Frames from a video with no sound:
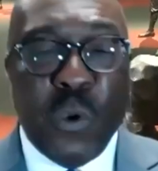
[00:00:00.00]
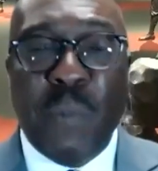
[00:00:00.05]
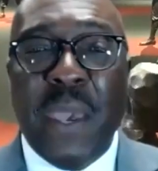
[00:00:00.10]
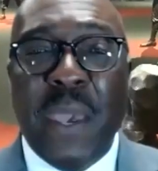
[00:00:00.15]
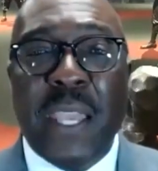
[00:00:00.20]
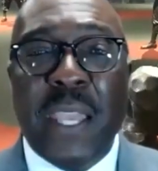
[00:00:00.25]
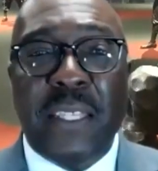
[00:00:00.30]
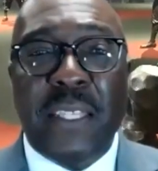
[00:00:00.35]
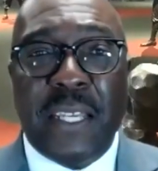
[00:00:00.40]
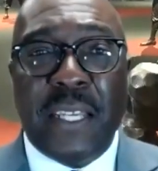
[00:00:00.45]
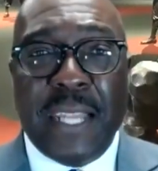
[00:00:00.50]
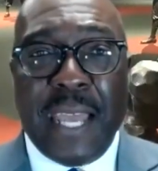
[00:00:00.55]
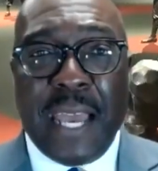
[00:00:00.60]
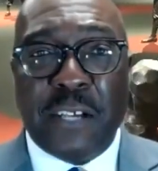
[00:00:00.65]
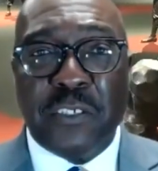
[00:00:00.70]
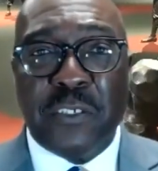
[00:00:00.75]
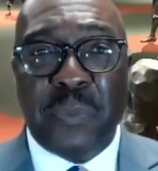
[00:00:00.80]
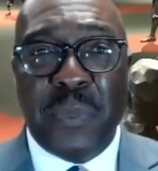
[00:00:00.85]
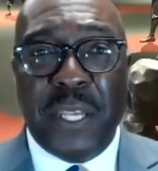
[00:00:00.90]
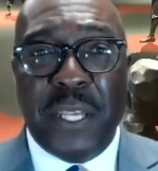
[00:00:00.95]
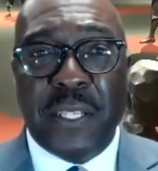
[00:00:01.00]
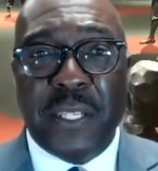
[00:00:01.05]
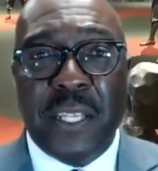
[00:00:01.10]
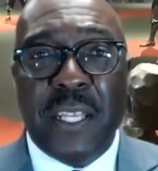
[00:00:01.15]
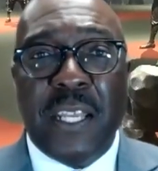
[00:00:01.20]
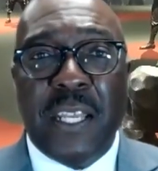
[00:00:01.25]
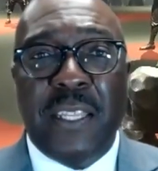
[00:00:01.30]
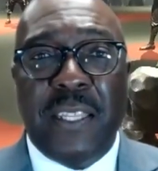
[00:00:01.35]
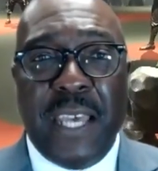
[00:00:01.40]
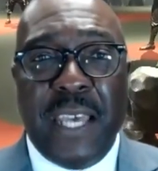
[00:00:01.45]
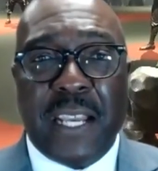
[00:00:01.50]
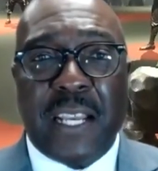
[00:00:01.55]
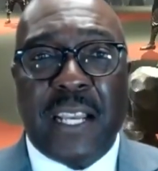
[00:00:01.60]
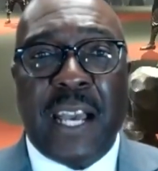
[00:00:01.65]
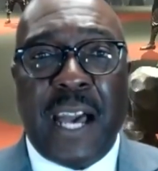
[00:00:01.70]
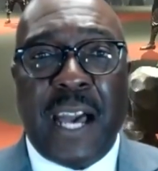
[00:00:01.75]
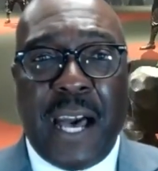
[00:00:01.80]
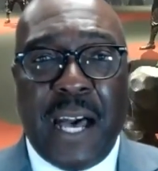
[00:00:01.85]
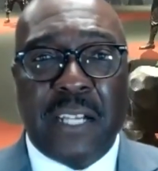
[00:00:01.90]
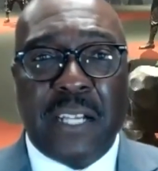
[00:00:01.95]
made the announcement that
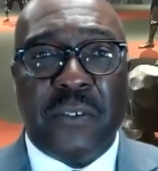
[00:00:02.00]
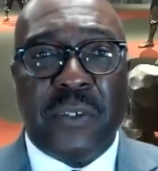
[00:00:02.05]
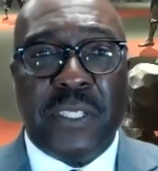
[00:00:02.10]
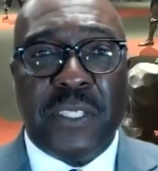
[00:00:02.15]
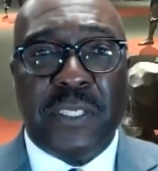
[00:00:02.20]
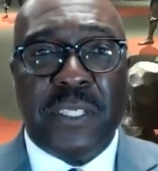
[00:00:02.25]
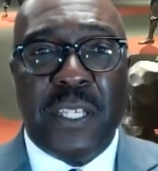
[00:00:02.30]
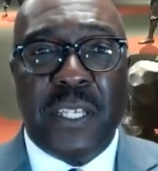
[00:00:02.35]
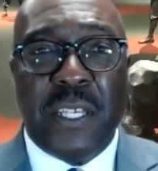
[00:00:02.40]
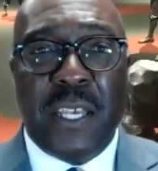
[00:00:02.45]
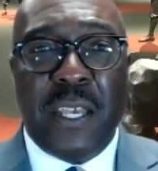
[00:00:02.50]
Congress